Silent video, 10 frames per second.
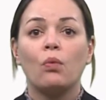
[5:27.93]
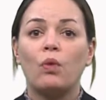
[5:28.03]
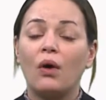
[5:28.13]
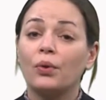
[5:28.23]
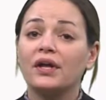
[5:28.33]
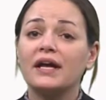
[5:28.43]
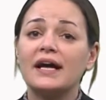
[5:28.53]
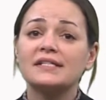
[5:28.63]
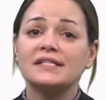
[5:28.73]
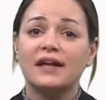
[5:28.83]
While working
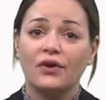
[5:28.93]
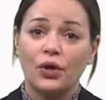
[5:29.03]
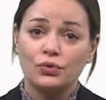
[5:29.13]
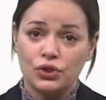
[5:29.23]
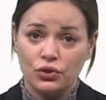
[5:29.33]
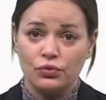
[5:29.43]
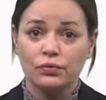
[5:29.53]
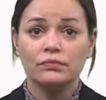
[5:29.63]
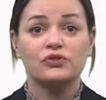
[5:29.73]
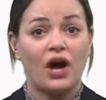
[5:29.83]
on Scenario
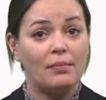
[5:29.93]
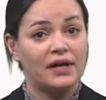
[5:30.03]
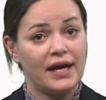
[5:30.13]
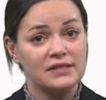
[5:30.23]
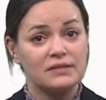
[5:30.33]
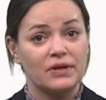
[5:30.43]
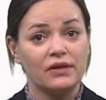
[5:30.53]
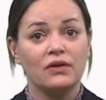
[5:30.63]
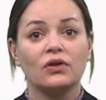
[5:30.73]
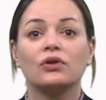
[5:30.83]
2, Job
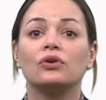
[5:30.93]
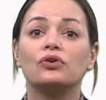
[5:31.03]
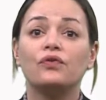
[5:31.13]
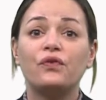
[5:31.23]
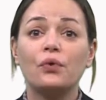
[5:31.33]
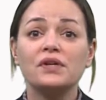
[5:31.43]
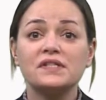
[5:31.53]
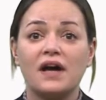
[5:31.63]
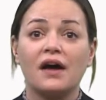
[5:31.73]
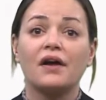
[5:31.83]
Enhancement, you
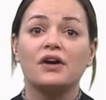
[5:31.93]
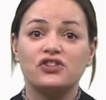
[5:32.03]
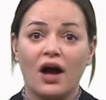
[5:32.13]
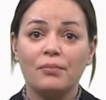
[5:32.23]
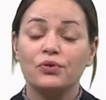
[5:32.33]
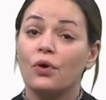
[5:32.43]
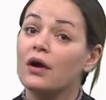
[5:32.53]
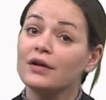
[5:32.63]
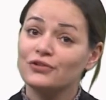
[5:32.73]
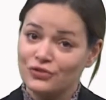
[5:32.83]
focused on a job you
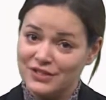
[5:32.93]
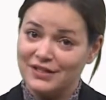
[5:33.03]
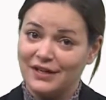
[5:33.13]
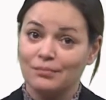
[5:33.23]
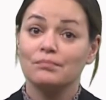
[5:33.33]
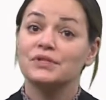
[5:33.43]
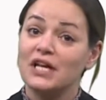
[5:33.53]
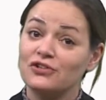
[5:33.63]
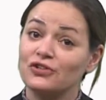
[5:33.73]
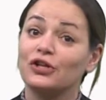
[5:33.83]
are interested in,
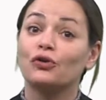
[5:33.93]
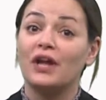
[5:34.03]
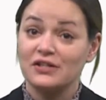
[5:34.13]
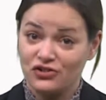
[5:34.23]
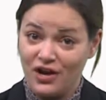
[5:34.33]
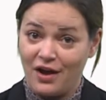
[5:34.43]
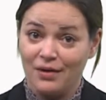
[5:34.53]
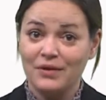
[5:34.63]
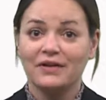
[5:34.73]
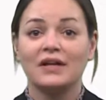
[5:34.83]
potentially your next
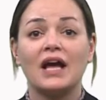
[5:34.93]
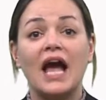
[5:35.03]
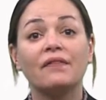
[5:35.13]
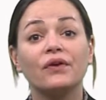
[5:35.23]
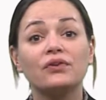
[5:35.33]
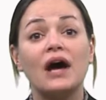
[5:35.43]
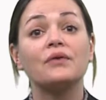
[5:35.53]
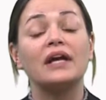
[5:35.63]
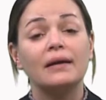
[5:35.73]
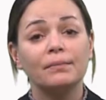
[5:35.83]
job, and learned how
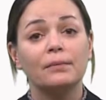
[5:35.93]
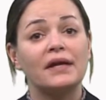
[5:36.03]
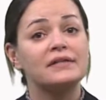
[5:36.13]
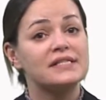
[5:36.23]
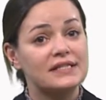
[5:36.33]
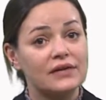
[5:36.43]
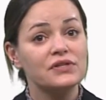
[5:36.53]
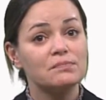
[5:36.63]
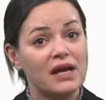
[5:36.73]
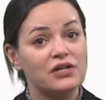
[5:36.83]
to implement
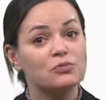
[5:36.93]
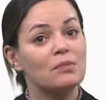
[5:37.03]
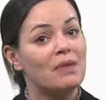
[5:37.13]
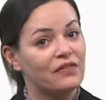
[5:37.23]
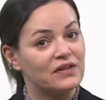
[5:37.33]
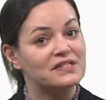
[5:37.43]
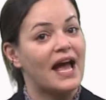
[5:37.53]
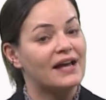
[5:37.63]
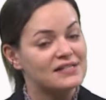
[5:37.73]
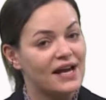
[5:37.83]
skills management methods
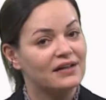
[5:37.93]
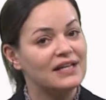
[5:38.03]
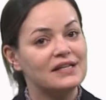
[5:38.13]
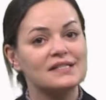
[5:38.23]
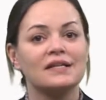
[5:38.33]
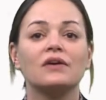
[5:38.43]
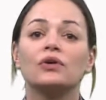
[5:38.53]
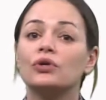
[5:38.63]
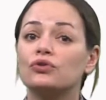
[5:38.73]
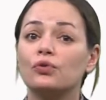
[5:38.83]
and techniques
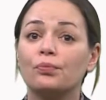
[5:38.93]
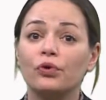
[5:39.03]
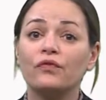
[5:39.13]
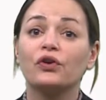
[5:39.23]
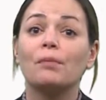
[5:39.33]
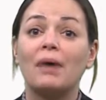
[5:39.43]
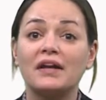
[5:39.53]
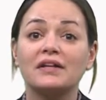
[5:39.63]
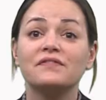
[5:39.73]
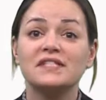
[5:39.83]
to improve your
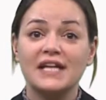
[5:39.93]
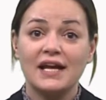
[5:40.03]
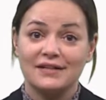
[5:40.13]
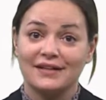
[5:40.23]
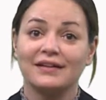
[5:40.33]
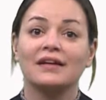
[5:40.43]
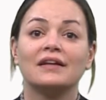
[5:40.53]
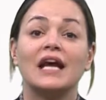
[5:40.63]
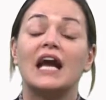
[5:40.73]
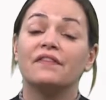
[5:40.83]
competitive standing
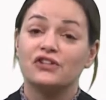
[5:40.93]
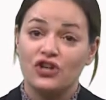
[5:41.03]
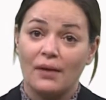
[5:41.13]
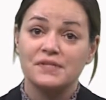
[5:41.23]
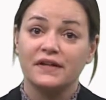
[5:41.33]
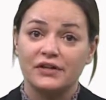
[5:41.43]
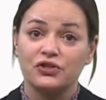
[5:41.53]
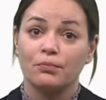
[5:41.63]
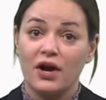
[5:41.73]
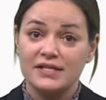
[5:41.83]
in the job
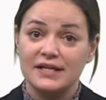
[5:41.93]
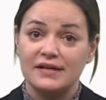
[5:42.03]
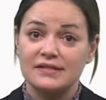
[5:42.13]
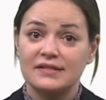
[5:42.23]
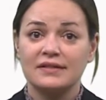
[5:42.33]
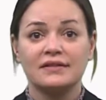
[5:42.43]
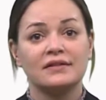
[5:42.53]
selection process.